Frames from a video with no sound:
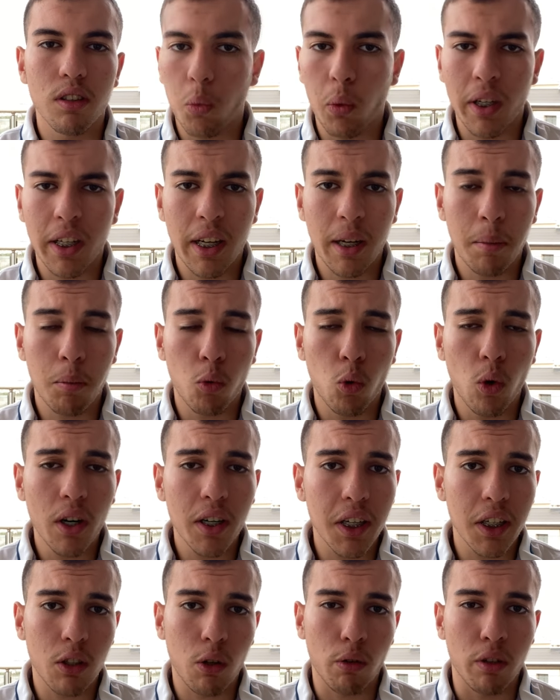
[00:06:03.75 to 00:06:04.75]
When I am
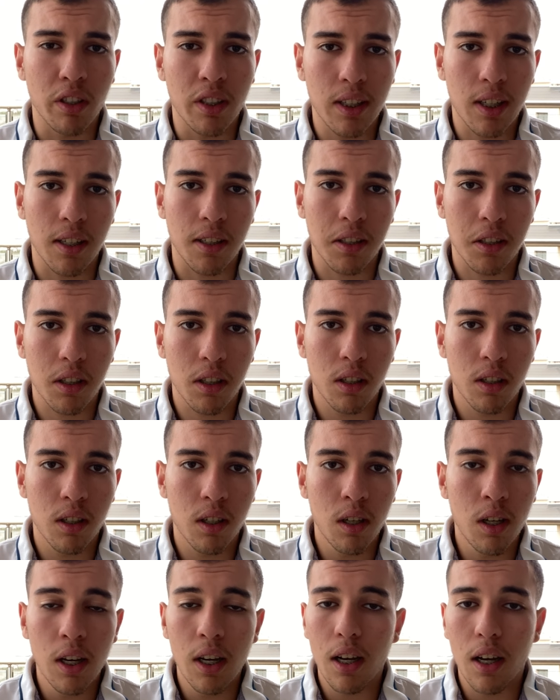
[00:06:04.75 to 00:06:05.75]
working on a task,
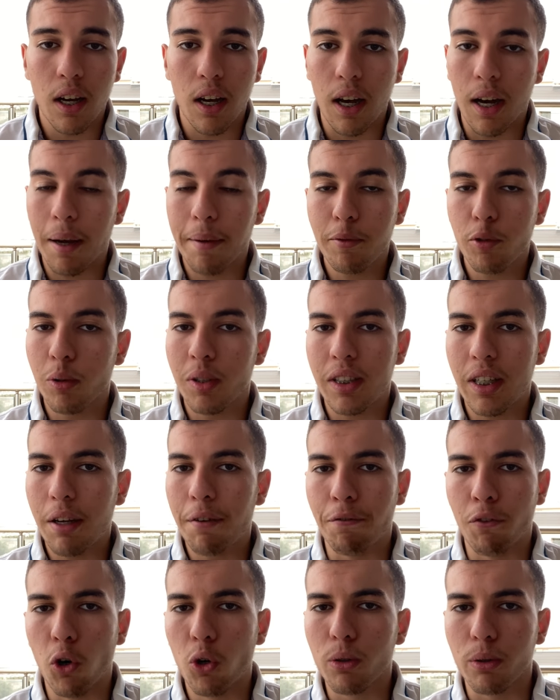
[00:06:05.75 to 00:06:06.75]
I have to stay
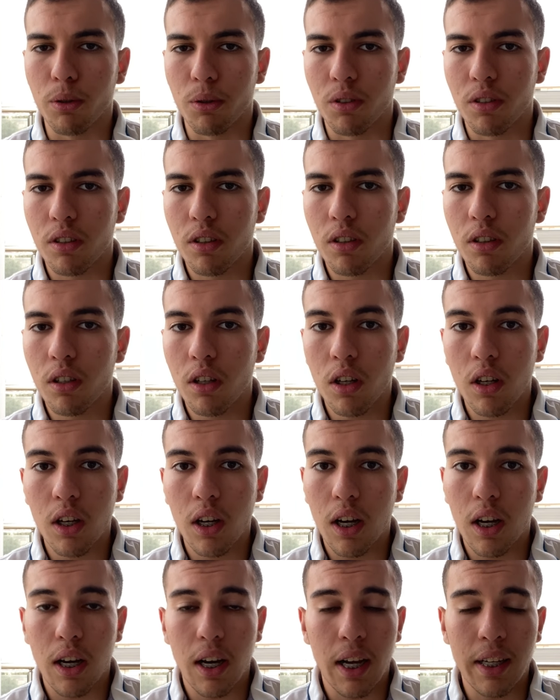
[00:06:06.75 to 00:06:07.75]
focused
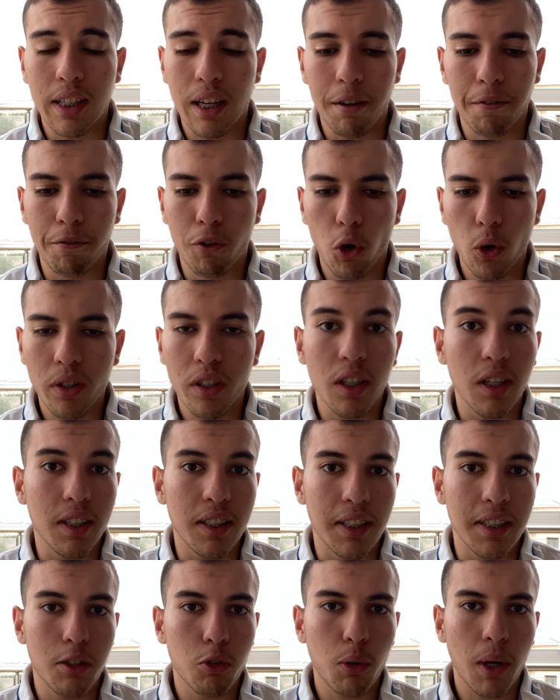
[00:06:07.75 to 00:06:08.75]
and avoid
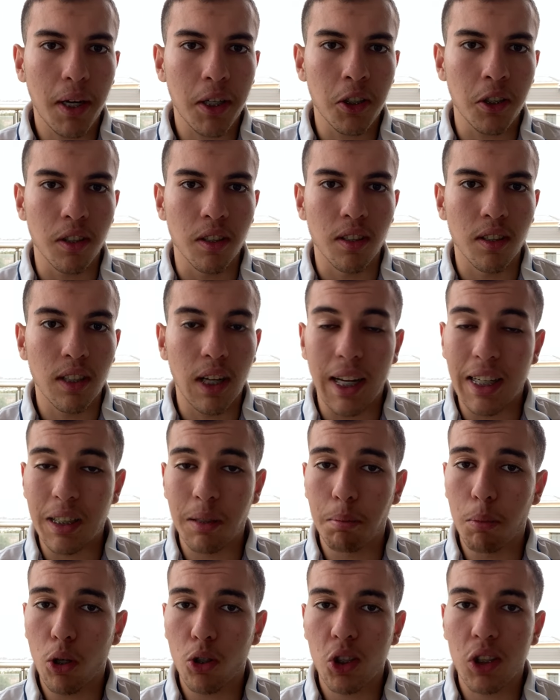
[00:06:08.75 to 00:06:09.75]
distractions as
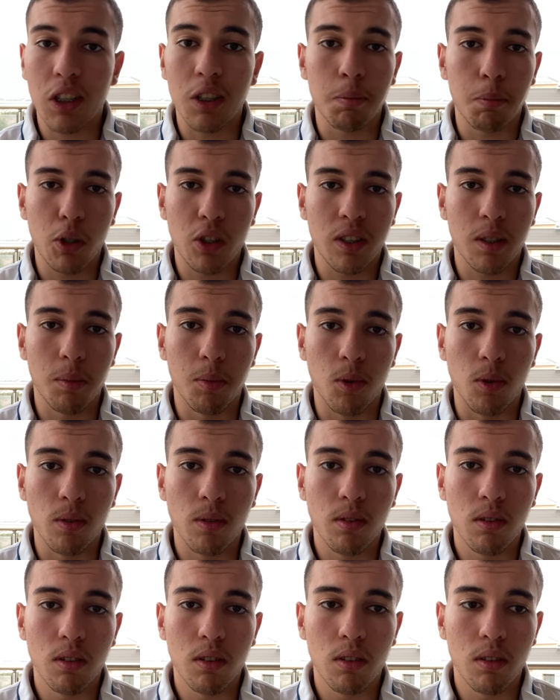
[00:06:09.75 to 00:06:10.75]
much as possible.
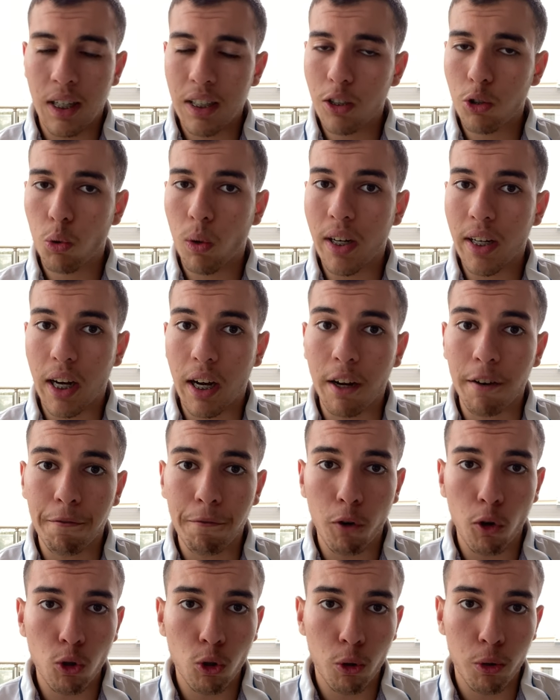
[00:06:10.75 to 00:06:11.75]
That's why I
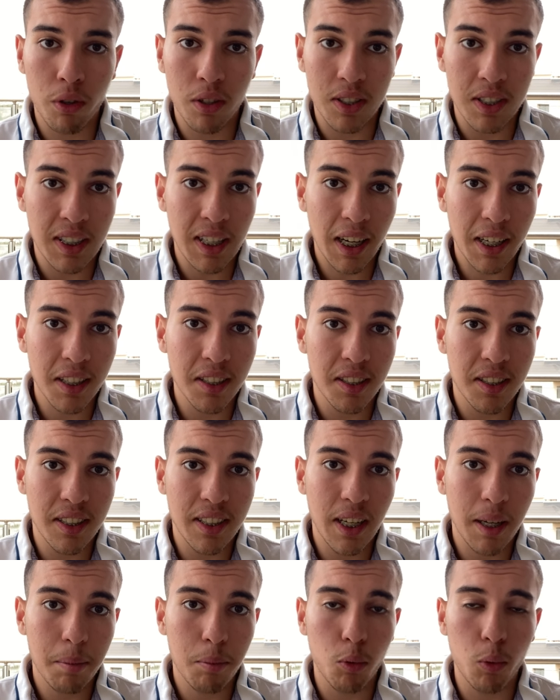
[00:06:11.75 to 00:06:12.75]
follow the second
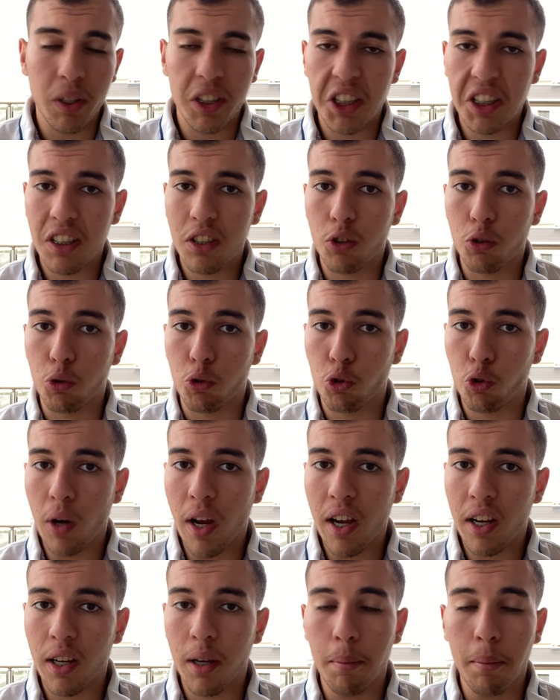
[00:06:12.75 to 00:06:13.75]
step, which is to
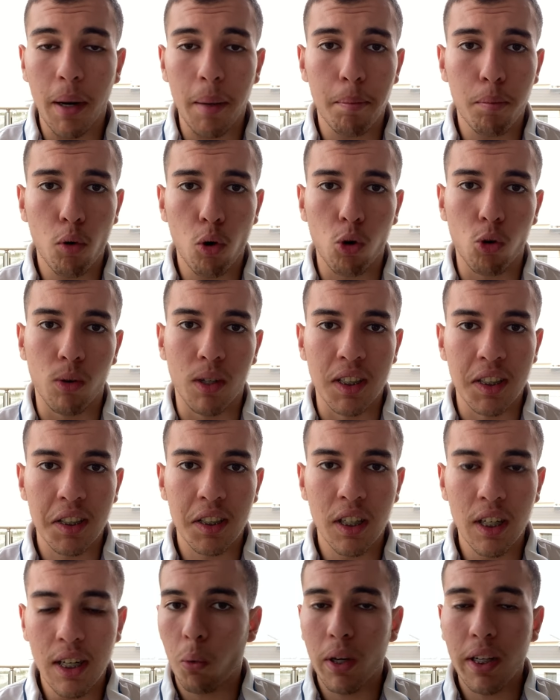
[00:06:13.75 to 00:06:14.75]
track my
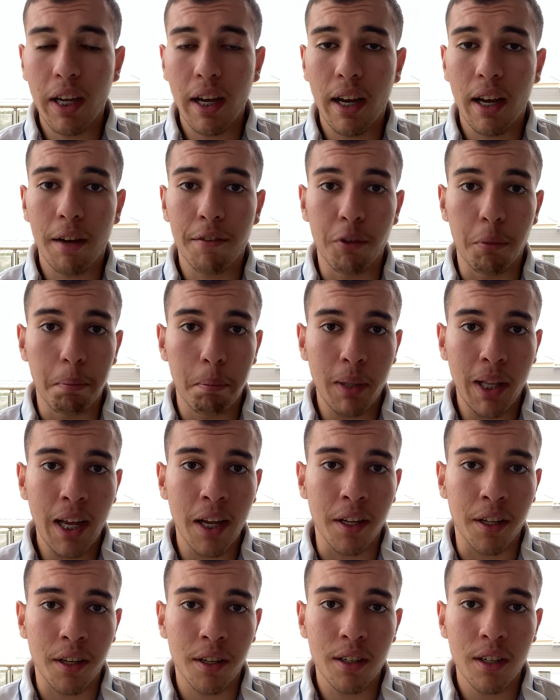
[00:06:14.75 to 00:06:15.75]
progress. When I have a
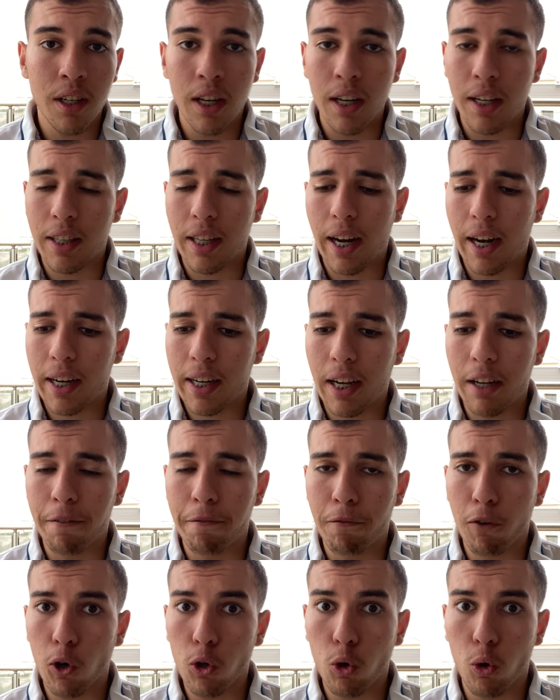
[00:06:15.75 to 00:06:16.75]
plan that I can
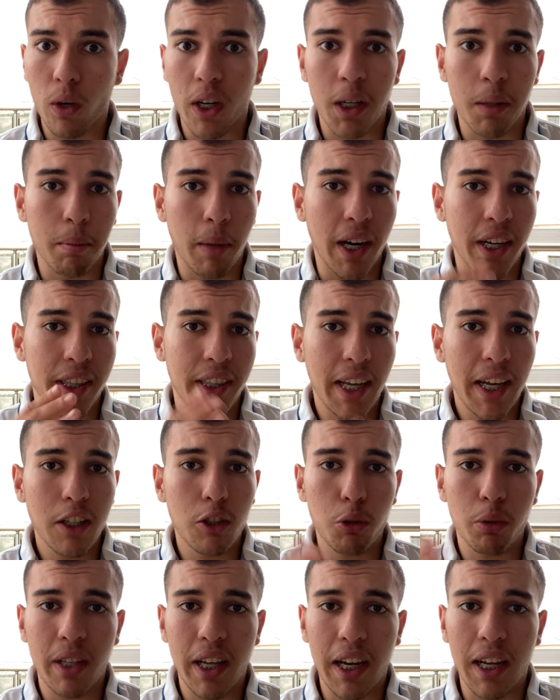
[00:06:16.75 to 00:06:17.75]
follow in my day
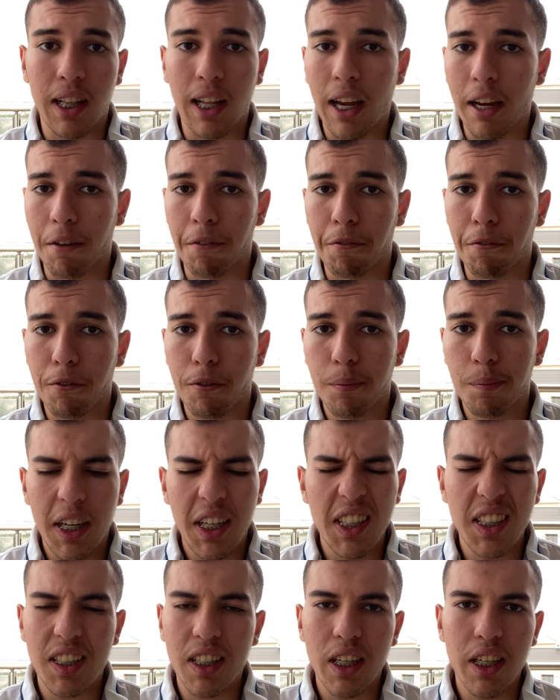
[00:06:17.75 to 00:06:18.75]
to day life, it
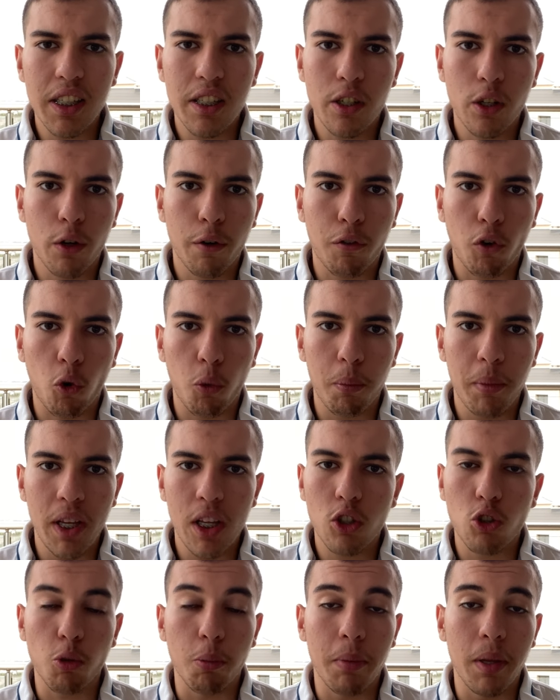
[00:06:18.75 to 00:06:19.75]
is easier for
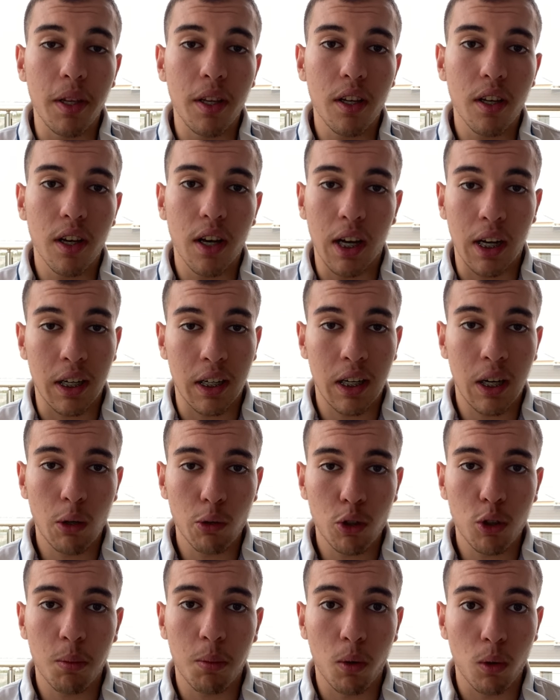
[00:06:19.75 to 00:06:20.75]
me to be
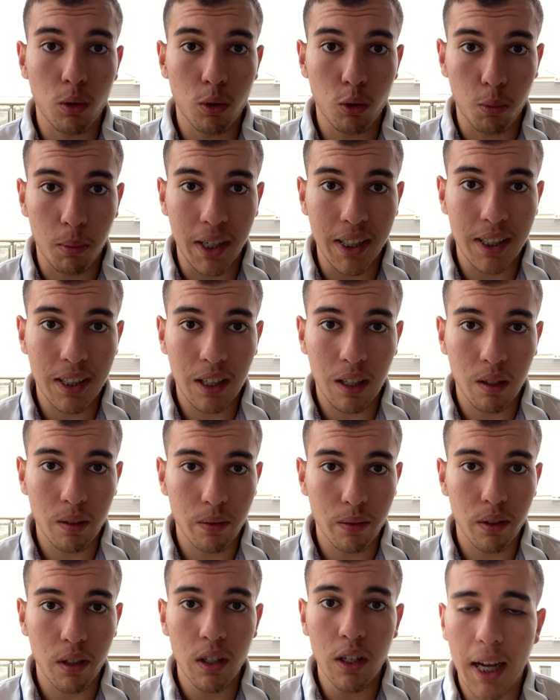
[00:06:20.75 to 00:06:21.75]
accountable to myself
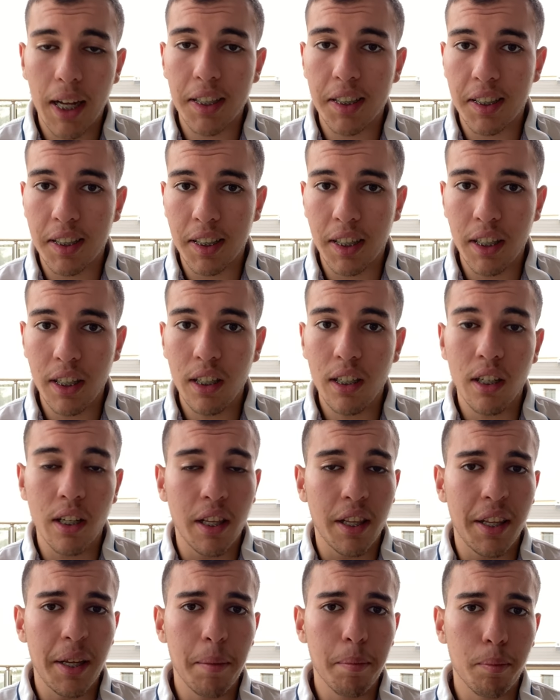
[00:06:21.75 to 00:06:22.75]
and see
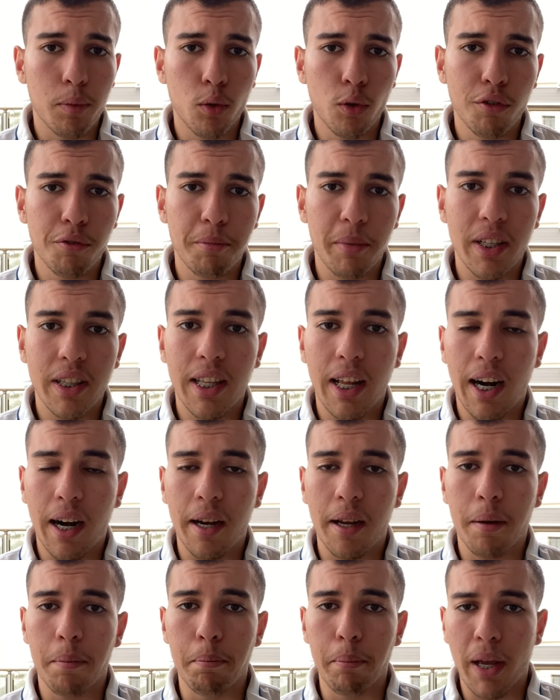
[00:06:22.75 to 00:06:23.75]
the improvement that
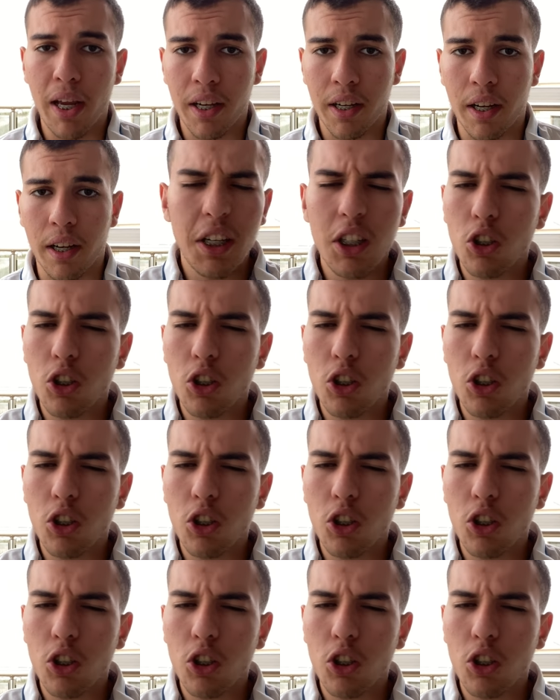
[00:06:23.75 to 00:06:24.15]
I am making.